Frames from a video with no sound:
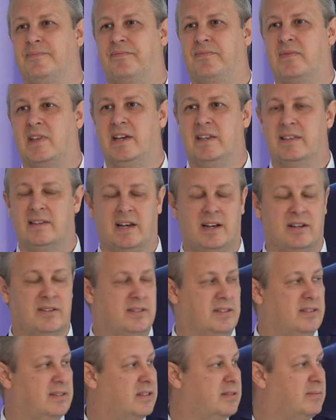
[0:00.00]

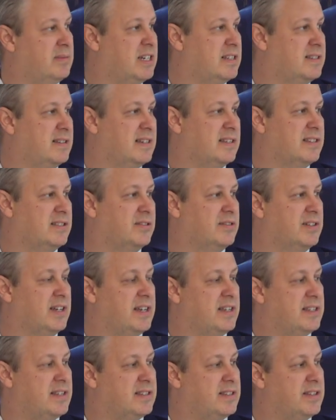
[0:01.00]
8,000 breast cancer
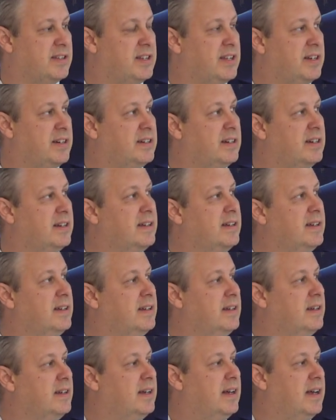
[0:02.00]
cases a year,
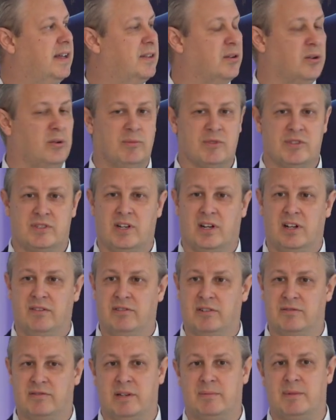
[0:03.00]
and almost
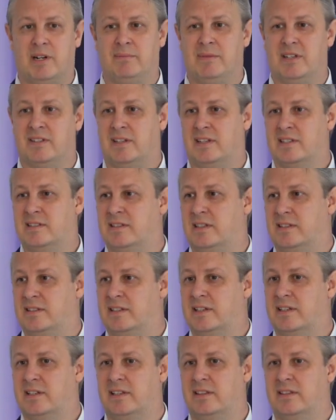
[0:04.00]
half of them are
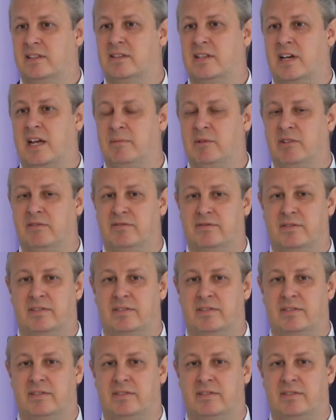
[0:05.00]
metastatic at the time of